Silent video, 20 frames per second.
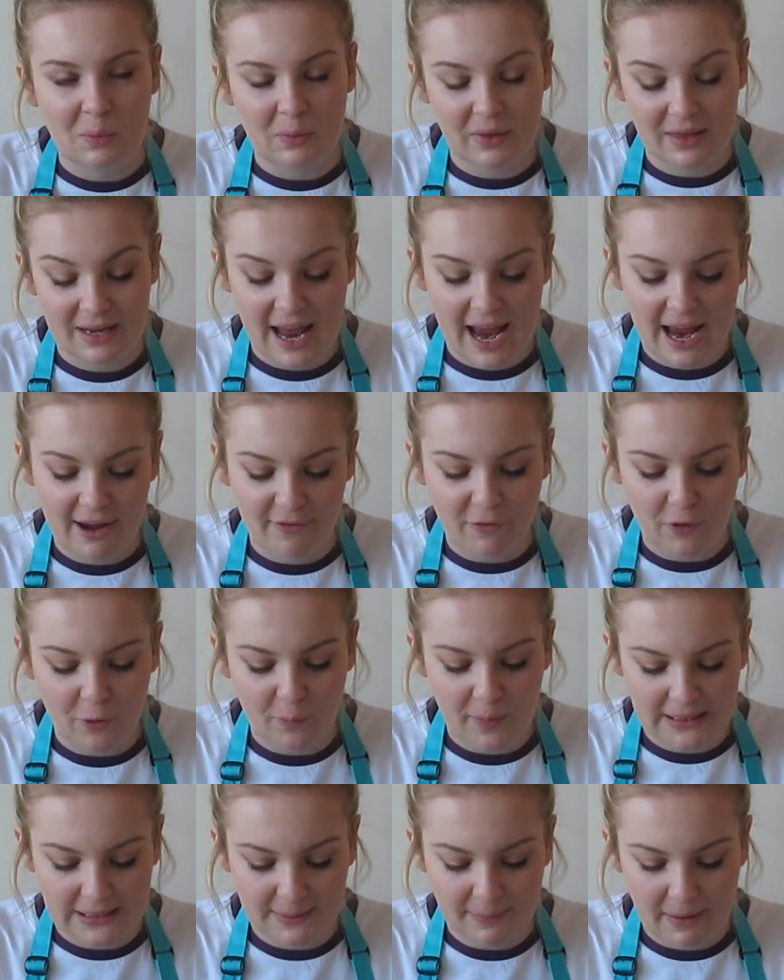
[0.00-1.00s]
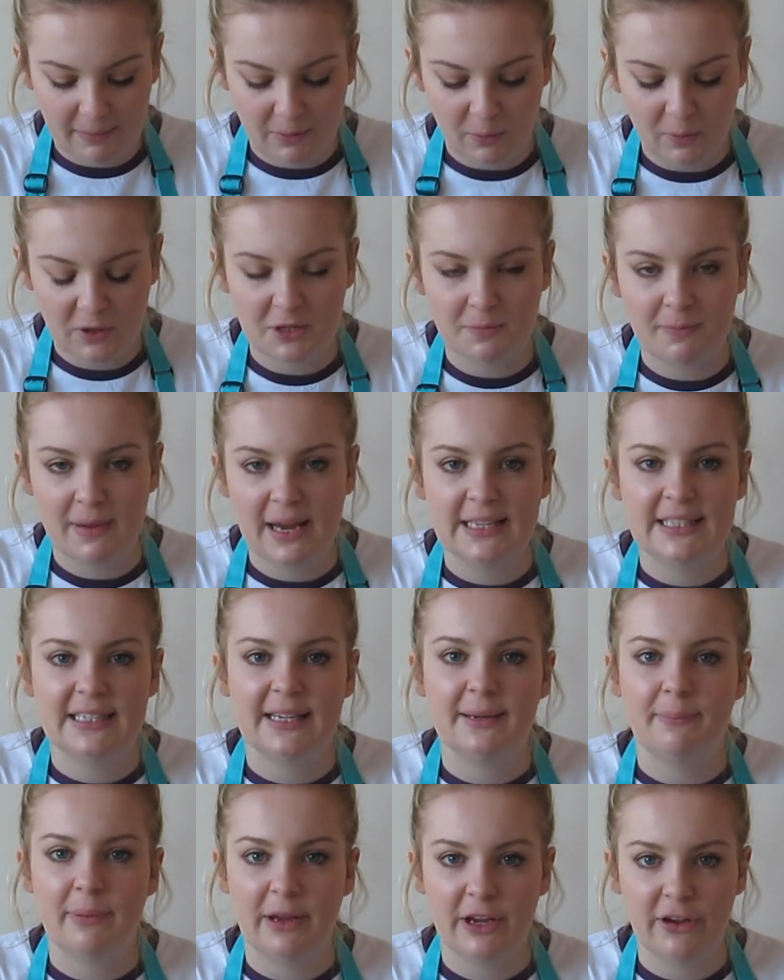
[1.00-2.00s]
with an A4 piece of paper, which makes
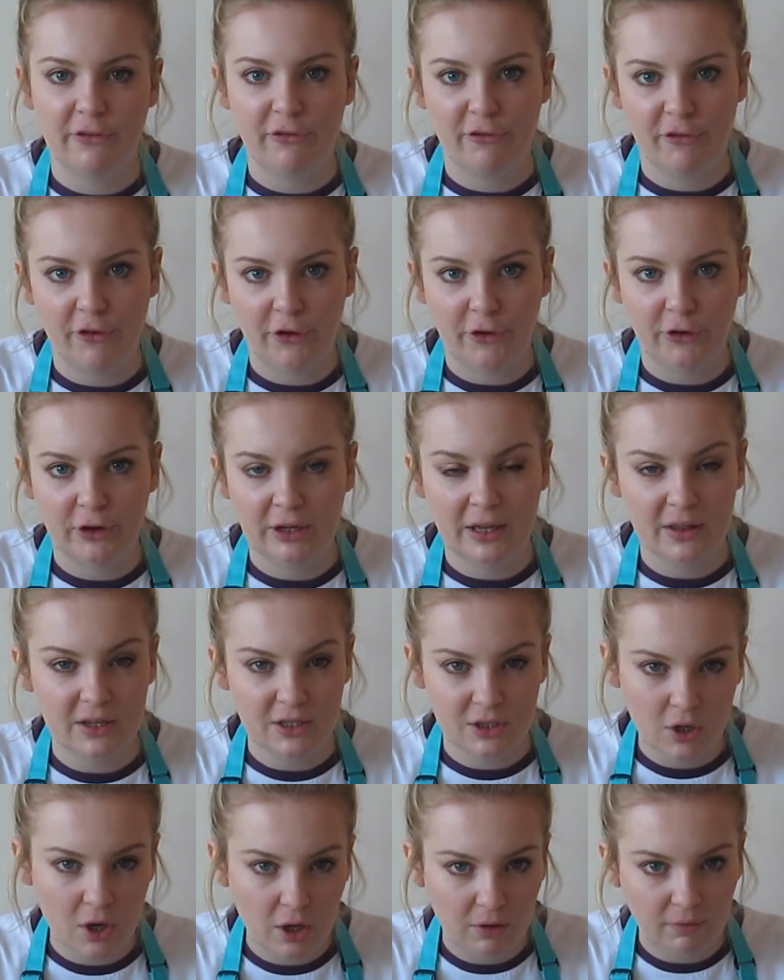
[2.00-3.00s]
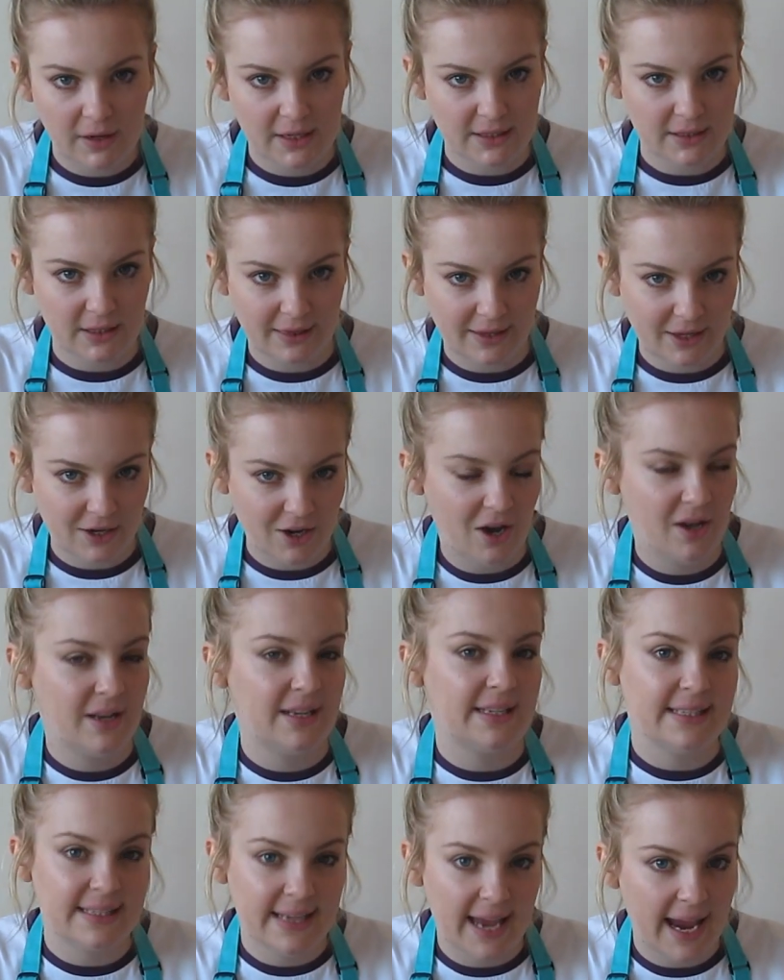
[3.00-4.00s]
a bigger frog. Now there's no reason you
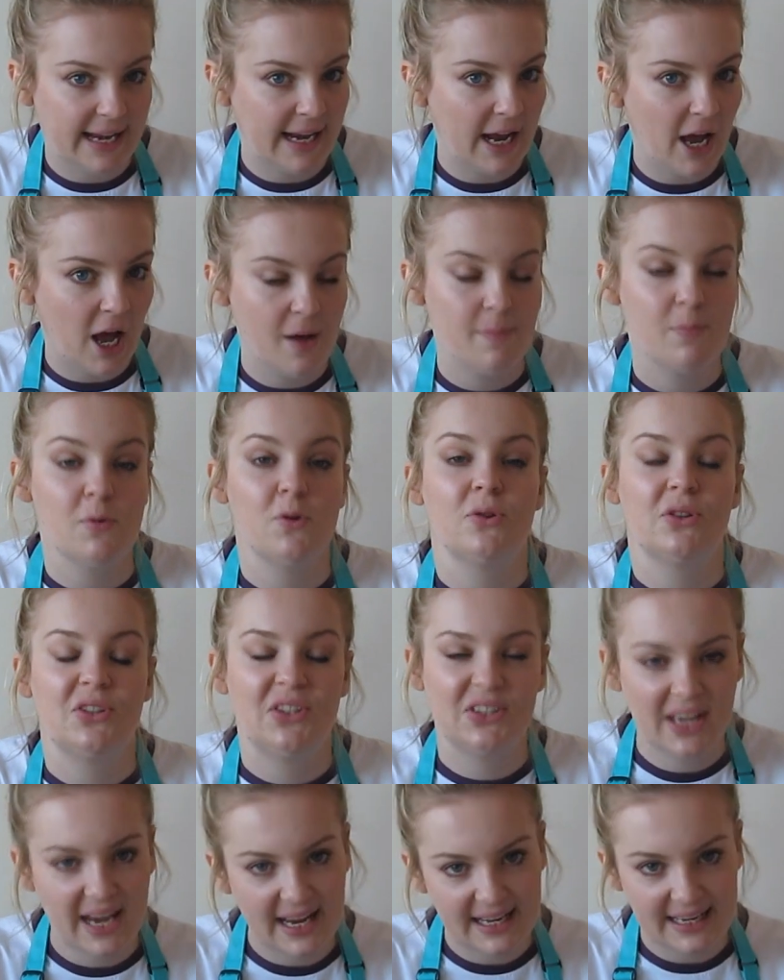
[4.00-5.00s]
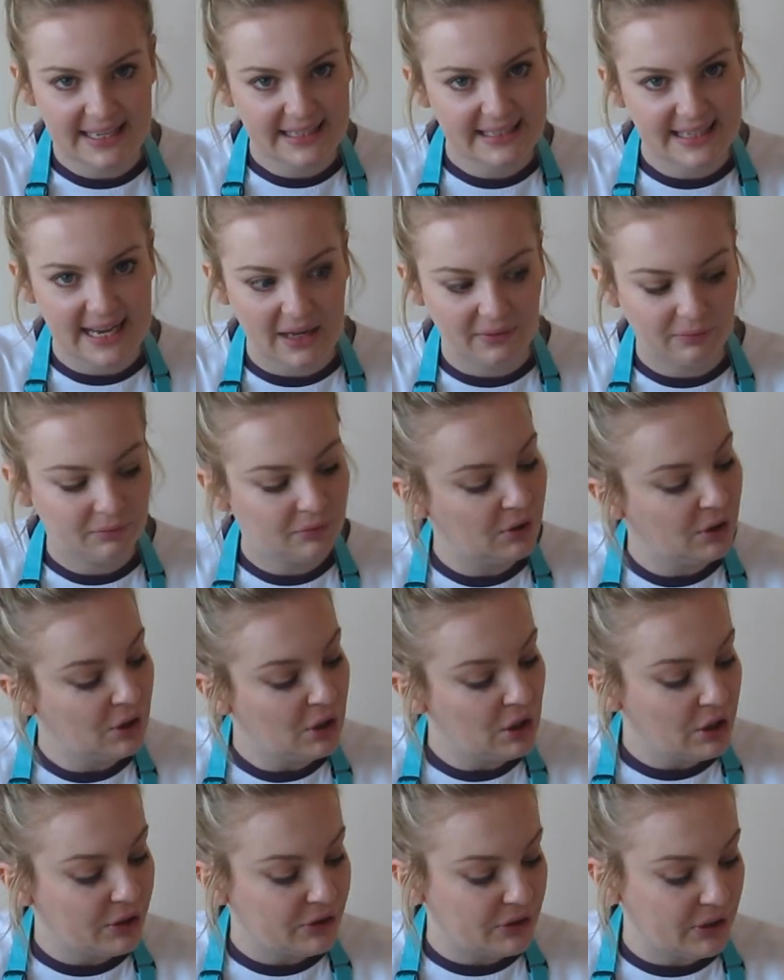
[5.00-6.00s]
can't scale it up or scale it down.
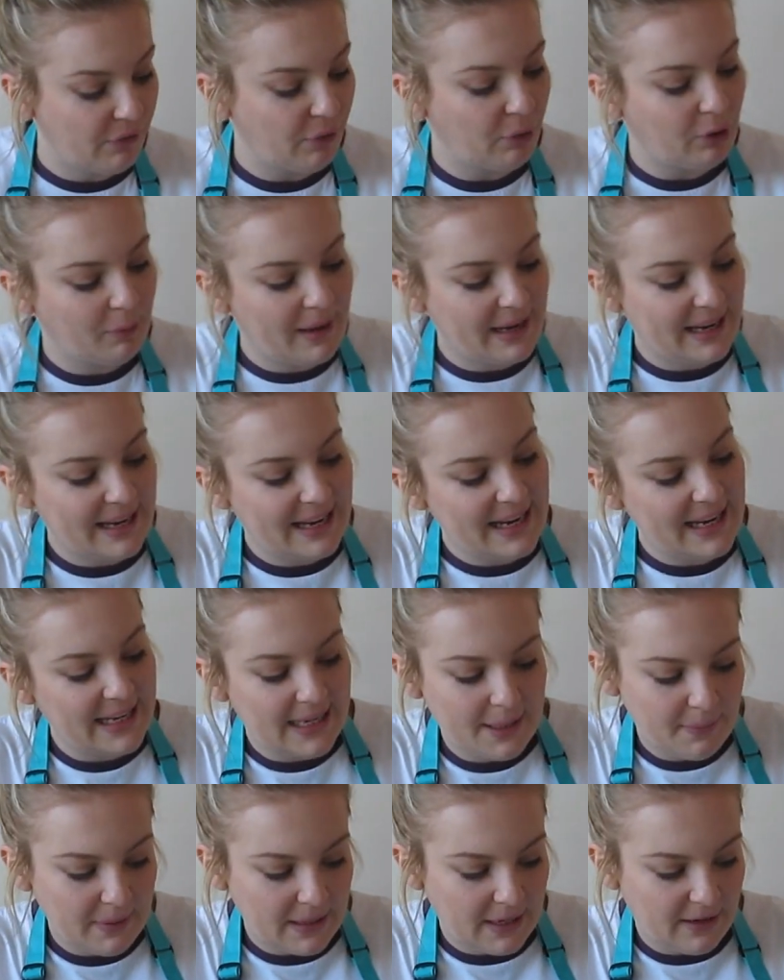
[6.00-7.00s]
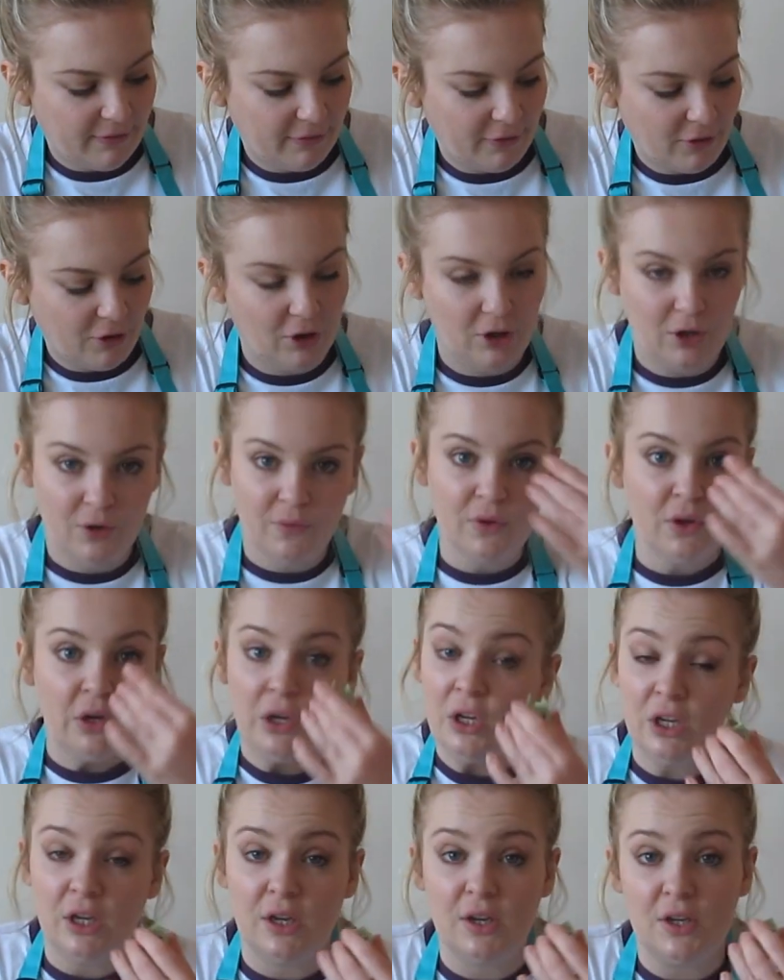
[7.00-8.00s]
So if you want to make an itty bitty frog,
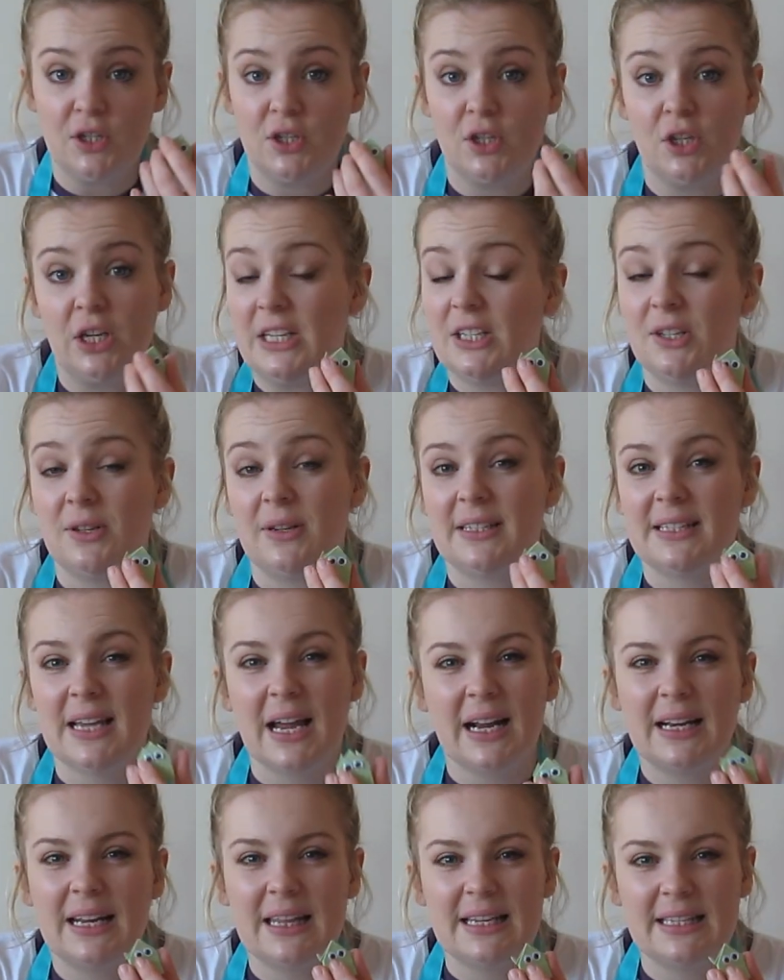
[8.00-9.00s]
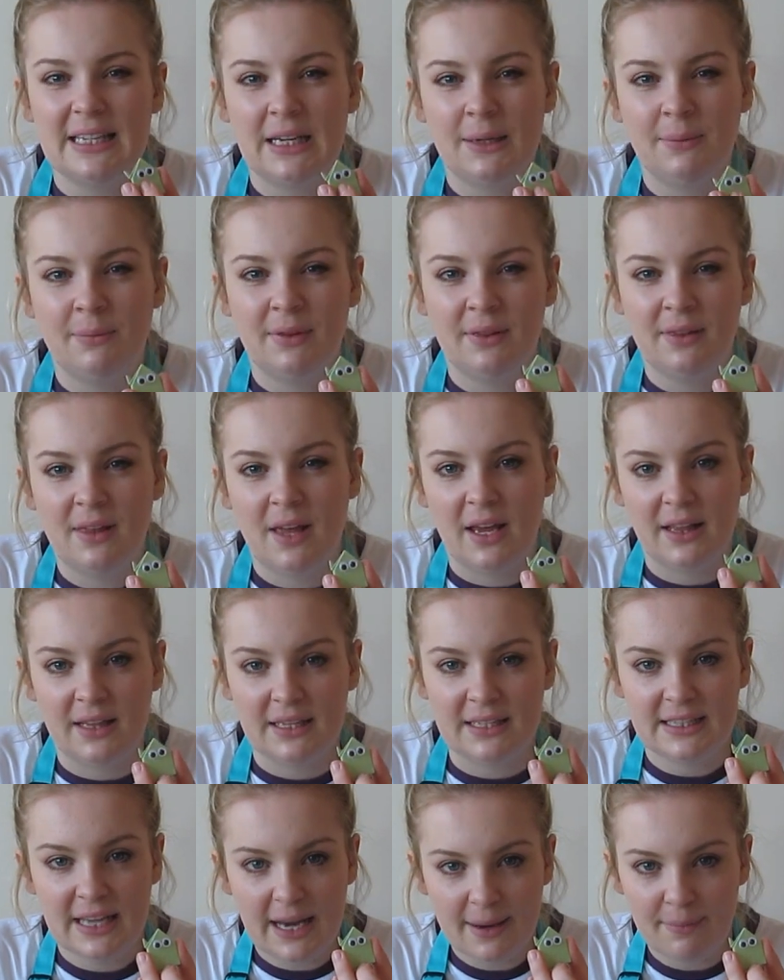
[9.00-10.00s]
you just need to do exactly the same thing, the
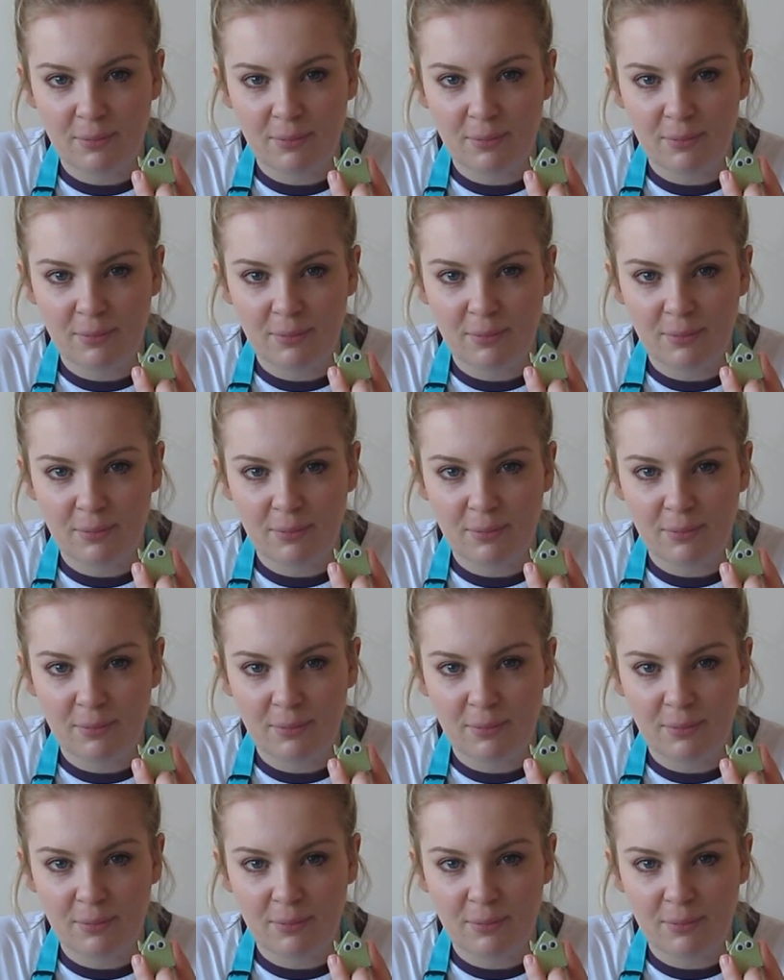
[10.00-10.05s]
same